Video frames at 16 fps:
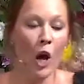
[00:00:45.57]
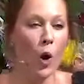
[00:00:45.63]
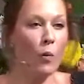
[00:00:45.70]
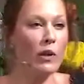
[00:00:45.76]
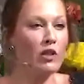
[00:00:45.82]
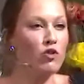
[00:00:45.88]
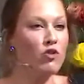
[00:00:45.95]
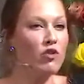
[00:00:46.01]

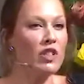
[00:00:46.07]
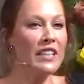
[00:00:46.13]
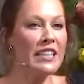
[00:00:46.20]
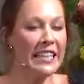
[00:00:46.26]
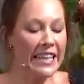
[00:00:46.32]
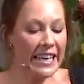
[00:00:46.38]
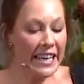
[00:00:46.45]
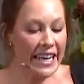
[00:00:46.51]
which
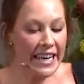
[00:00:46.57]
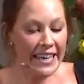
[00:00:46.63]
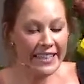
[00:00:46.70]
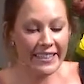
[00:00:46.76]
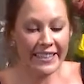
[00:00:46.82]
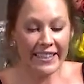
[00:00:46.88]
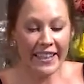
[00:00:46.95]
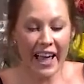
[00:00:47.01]
really
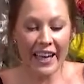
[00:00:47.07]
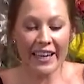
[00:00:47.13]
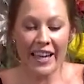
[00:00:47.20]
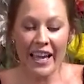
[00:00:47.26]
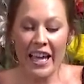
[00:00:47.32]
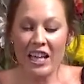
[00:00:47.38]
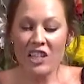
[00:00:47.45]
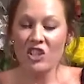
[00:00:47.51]
is like
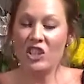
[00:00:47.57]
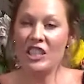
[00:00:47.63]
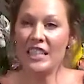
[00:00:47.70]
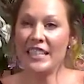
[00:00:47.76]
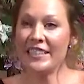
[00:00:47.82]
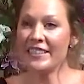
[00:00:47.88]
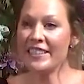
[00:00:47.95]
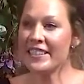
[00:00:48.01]

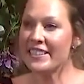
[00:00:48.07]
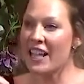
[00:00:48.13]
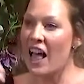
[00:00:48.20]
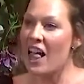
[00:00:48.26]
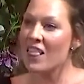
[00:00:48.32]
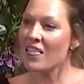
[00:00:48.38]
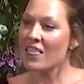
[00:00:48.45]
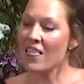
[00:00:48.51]
Jesus
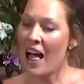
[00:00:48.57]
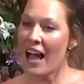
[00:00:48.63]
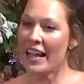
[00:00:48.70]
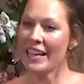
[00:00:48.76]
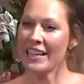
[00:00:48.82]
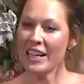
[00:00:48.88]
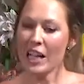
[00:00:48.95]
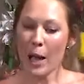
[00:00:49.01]

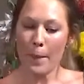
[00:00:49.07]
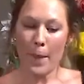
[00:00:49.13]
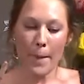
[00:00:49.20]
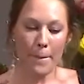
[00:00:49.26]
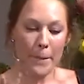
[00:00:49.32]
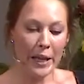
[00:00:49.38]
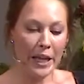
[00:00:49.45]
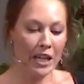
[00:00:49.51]
lining up a
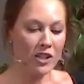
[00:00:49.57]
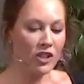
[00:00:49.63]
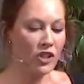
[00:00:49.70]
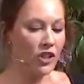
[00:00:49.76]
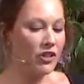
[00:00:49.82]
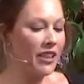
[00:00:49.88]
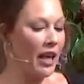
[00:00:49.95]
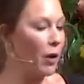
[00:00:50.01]

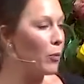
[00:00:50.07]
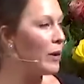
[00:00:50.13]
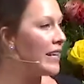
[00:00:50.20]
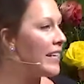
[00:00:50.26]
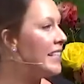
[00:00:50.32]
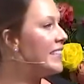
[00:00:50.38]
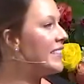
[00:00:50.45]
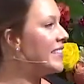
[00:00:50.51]
picture that we
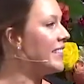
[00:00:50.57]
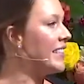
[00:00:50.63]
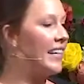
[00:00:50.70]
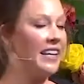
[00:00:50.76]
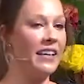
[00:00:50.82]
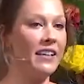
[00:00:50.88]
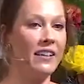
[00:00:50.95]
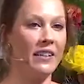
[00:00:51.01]
can
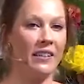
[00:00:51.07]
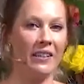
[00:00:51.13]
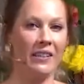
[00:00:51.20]
see